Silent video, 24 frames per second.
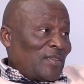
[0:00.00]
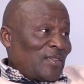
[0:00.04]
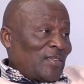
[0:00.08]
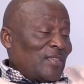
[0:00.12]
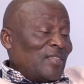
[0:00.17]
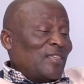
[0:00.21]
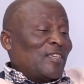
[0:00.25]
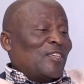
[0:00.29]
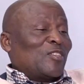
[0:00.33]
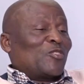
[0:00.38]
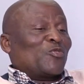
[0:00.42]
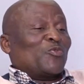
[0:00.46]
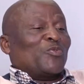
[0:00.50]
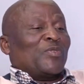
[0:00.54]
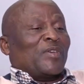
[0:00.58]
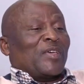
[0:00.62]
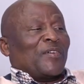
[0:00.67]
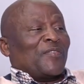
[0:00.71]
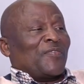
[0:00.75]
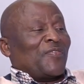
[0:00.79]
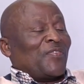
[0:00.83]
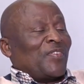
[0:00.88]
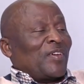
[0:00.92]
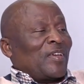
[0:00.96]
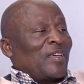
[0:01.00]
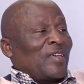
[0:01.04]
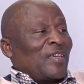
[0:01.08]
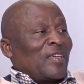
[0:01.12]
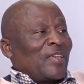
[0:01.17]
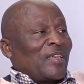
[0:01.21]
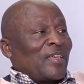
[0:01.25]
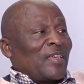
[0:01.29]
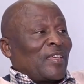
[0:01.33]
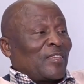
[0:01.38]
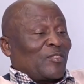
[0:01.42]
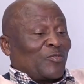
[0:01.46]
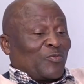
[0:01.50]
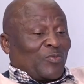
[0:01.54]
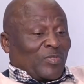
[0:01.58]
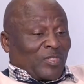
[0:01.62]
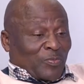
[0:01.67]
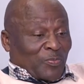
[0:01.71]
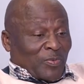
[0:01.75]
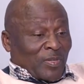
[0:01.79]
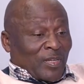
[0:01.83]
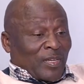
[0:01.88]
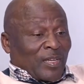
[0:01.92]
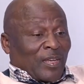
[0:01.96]
Yes, we have, as we
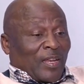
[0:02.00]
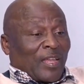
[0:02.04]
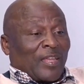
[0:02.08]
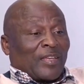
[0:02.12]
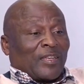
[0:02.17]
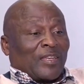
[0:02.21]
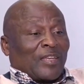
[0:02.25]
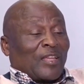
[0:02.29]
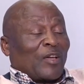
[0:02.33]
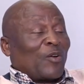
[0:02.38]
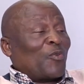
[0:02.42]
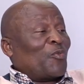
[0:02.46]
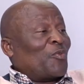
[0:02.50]
speak right now,